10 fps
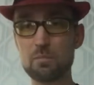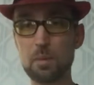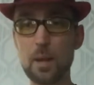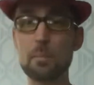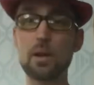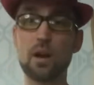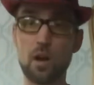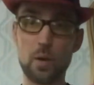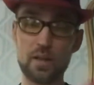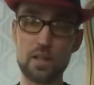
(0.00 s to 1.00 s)
play but
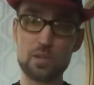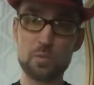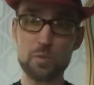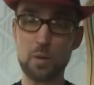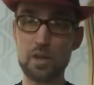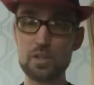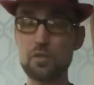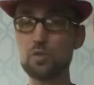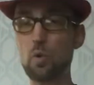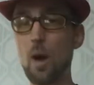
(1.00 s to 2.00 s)
not quite this
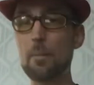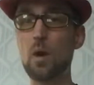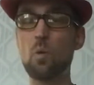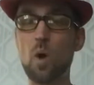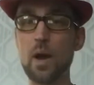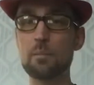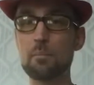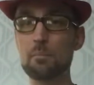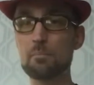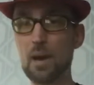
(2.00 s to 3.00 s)
responsive, swap out
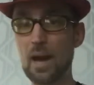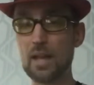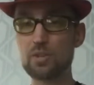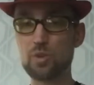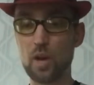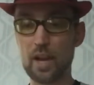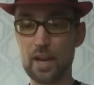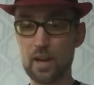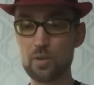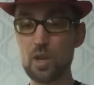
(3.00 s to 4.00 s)
1 pad, try it
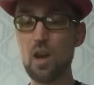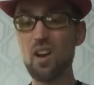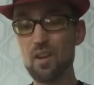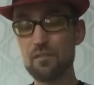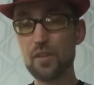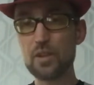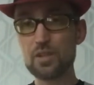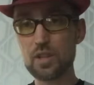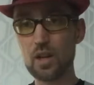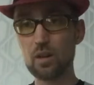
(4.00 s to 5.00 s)
out.
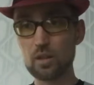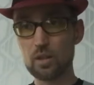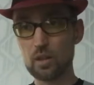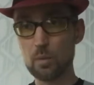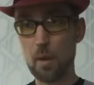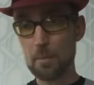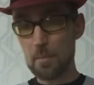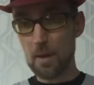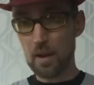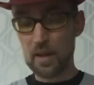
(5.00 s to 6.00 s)
First though, lube up your
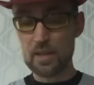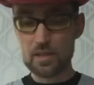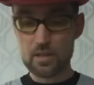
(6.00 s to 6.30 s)
bearing,